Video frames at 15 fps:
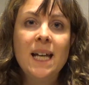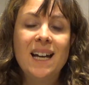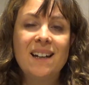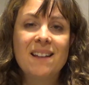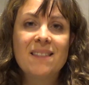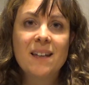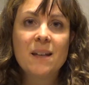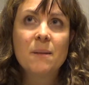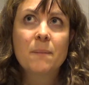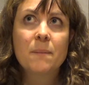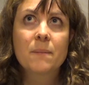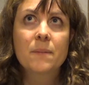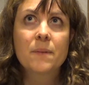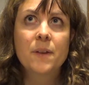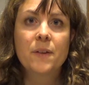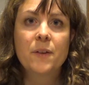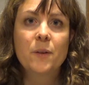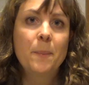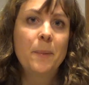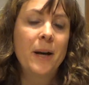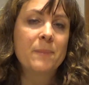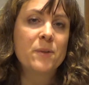And I think that there
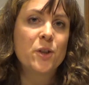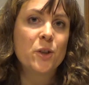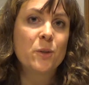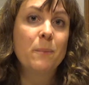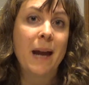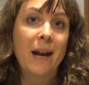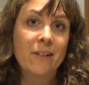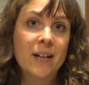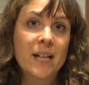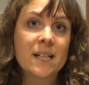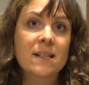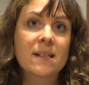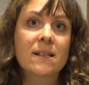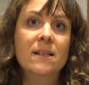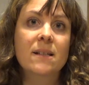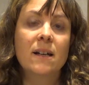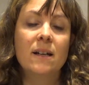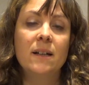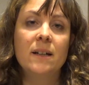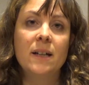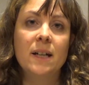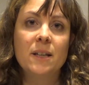are perhaps two barriers
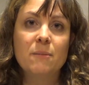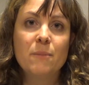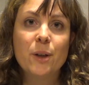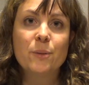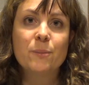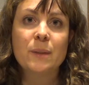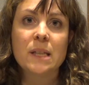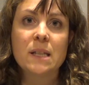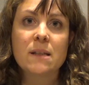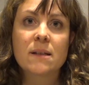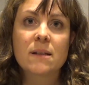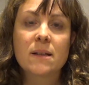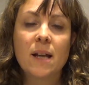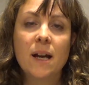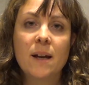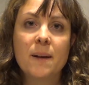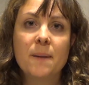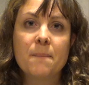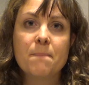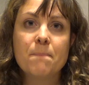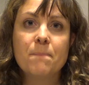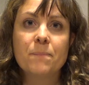at the moment
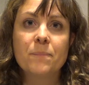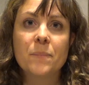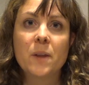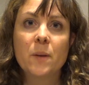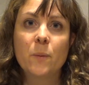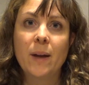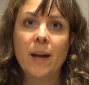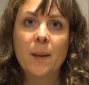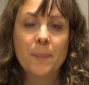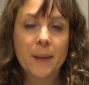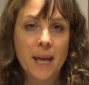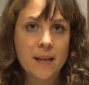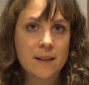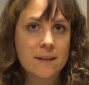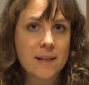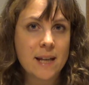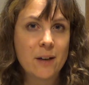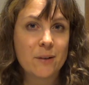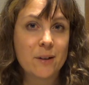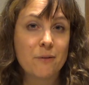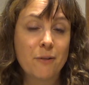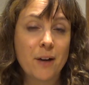that we're up against
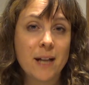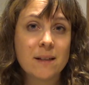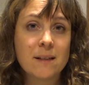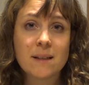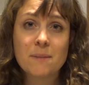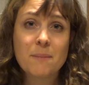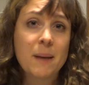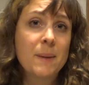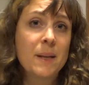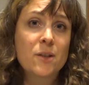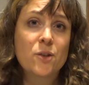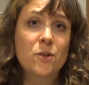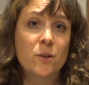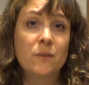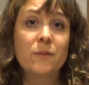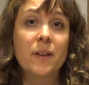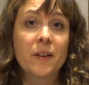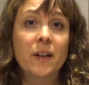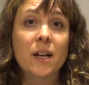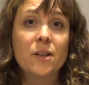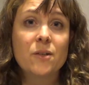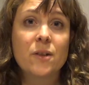here in France, and maybe it's true of
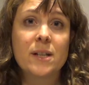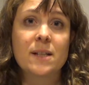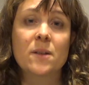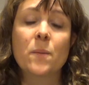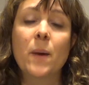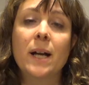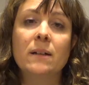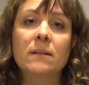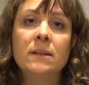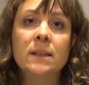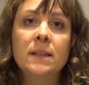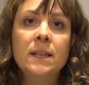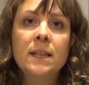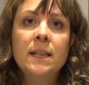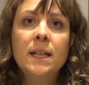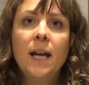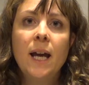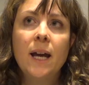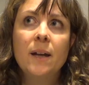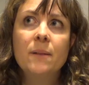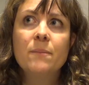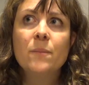other countries as well.
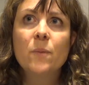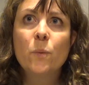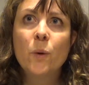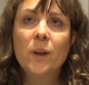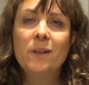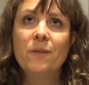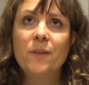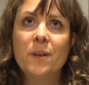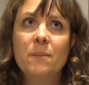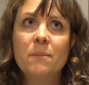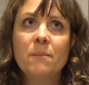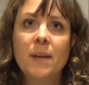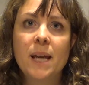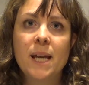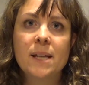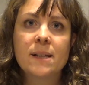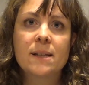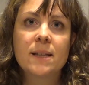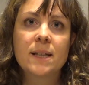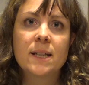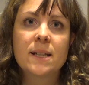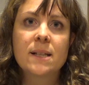One of them
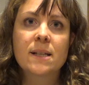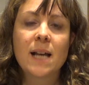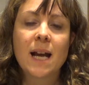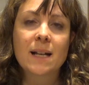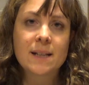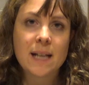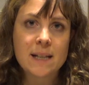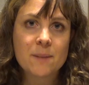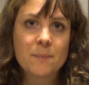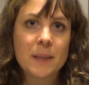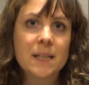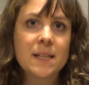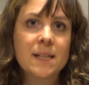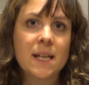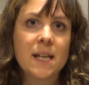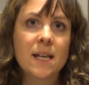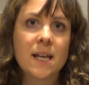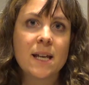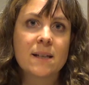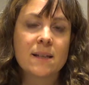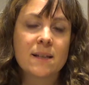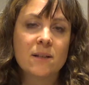is that accessibility
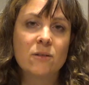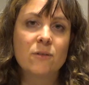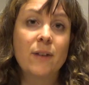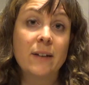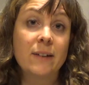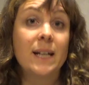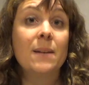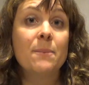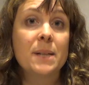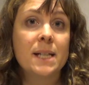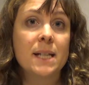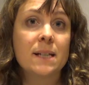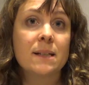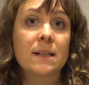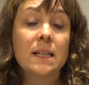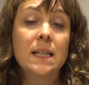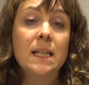is still very limited.